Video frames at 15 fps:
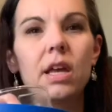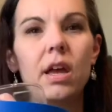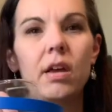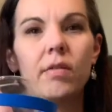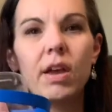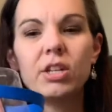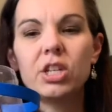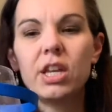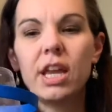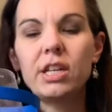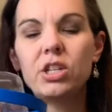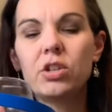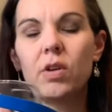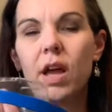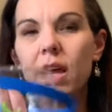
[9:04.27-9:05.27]
of
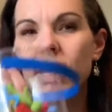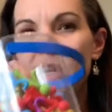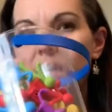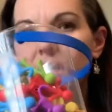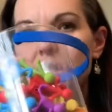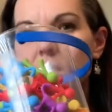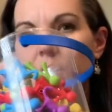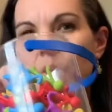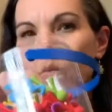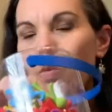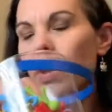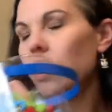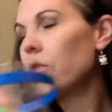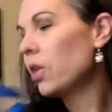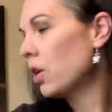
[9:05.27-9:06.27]
educational ideas
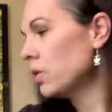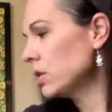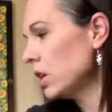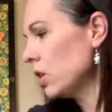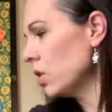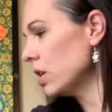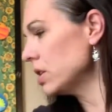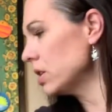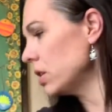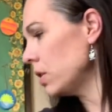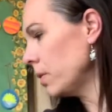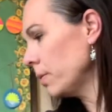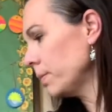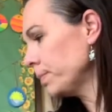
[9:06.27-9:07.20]
with those that you can do.